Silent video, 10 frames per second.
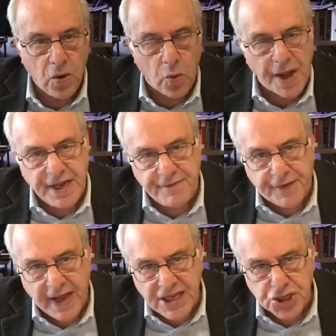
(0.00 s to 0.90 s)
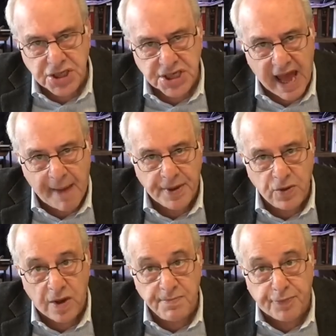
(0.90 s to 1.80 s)
When inflations
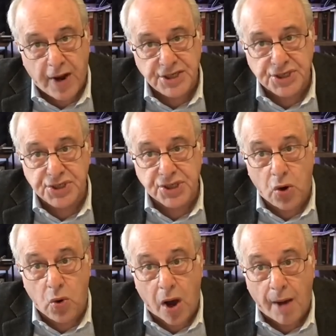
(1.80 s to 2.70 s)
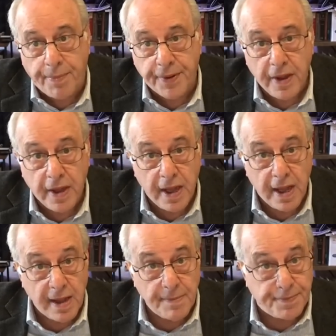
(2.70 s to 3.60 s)
happen, when prices go up,
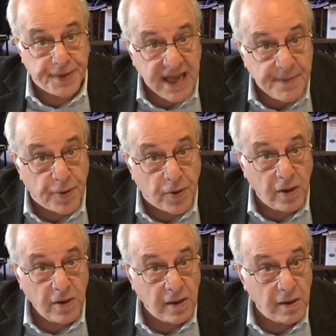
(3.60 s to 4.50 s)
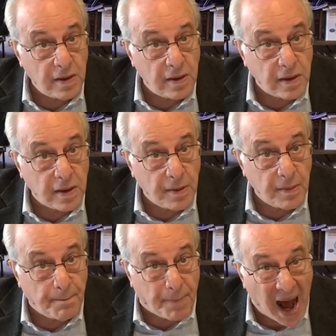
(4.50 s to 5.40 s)
people
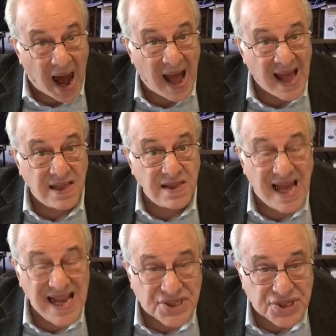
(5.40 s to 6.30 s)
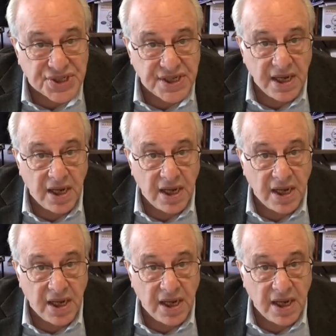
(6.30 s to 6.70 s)
buy less